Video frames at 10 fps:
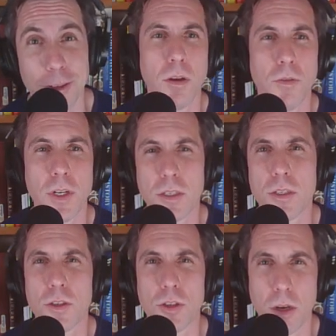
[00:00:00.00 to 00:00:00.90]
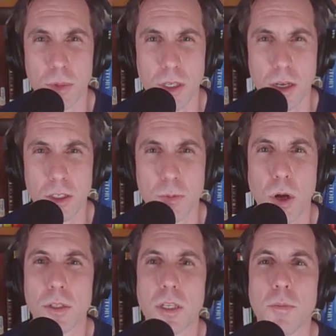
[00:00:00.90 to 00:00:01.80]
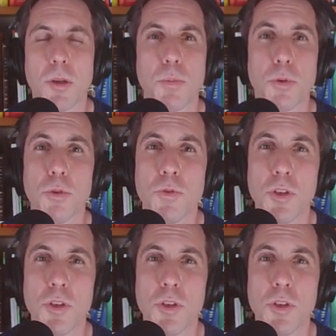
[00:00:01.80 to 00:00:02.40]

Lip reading: Frances's job was to head a small team that approved